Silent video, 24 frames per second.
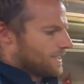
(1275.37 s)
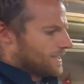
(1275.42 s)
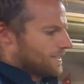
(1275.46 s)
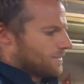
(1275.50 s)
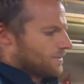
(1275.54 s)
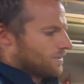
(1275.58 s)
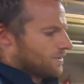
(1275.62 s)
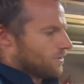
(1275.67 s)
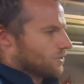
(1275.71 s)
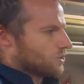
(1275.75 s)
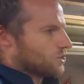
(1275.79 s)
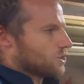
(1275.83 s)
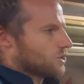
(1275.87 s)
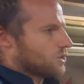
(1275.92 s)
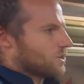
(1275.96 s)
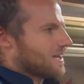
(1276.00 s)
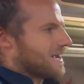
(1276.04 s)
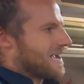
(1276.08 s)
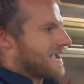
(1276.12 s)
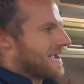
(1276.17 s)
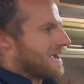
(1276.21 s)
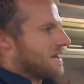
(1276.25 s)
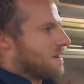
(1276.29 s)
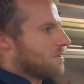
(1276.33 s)
not sure
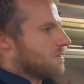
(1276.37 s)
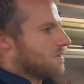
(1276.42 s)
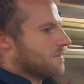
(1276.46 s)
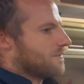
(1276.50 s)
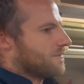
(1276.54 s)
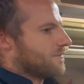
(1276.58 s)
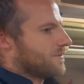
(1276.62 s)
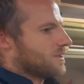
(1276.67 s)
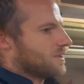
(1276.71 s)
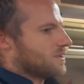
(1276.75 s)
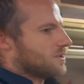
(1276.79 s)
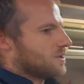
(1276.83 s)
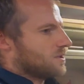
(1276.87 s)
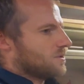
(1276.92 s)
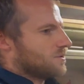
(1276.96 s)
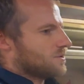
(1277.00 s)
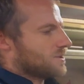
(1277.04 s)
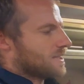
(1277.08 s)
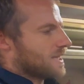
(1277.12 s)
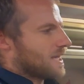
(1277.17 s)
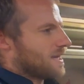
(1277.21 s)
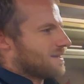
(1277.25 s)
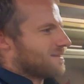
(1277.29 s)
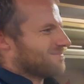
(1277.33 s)
how often I'd
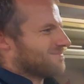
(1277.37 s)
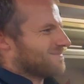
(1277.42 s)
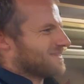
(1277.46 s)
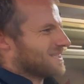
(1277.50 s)
use that.